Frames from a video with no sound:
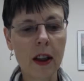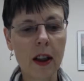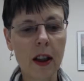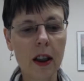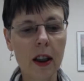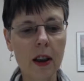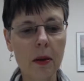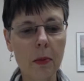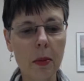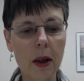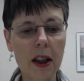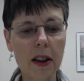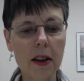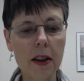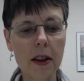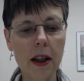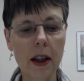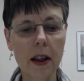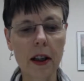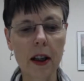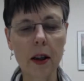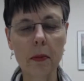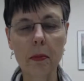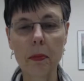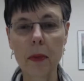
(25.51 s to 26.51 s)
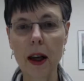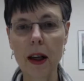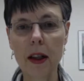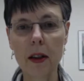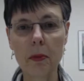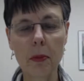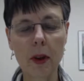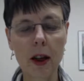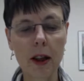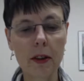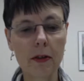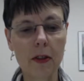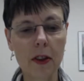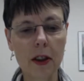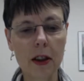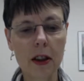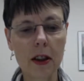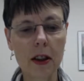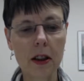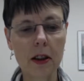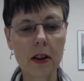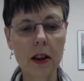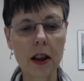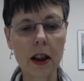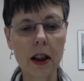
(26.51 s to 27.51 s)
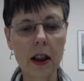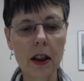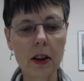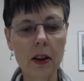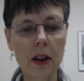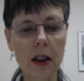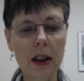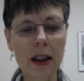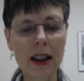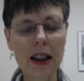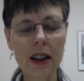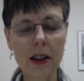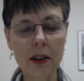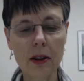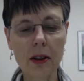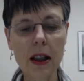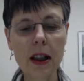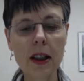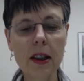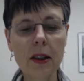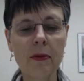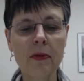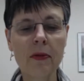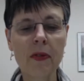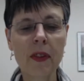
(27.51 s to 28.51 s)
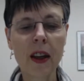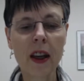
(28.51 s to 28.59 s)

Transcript: in the best selling bed and breakfast serial, series.